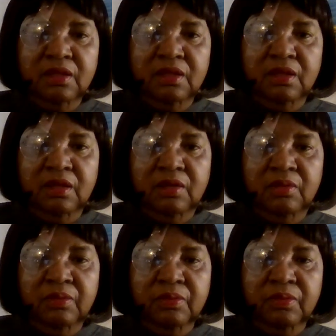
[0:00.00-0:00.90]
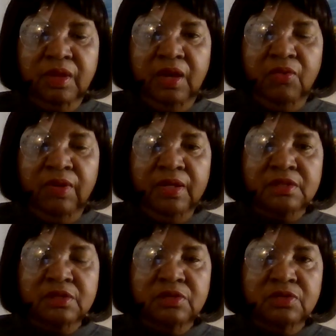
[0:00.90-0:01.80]
cataract
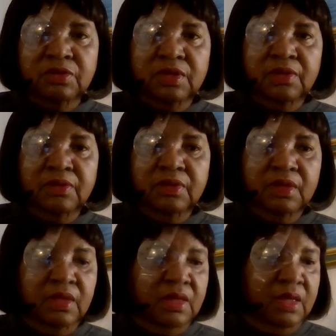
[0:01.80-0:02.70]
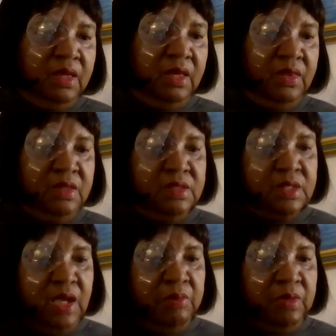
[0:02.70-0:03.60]
surgery, and this
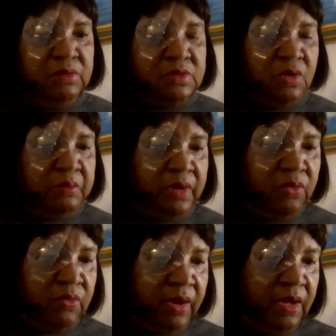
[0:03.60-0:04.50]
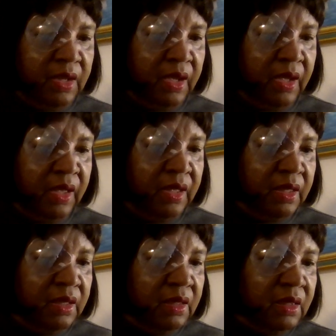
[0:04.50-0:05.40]
time it was on my right eye.
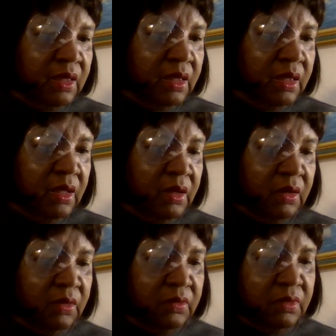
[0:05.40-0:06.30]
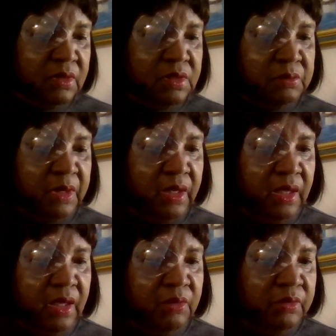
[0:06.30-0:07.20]
Oh, this is my
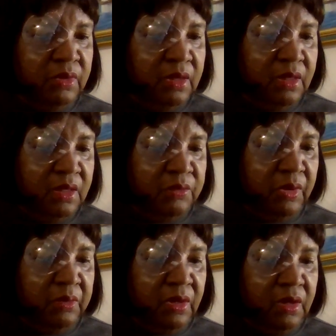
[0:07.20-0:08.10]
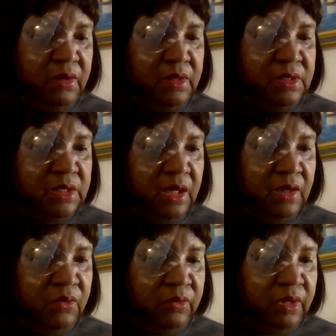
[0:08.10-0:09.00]
aunt. Probably calling to see how
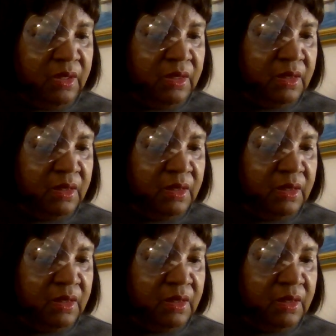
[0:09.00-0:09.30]
it went.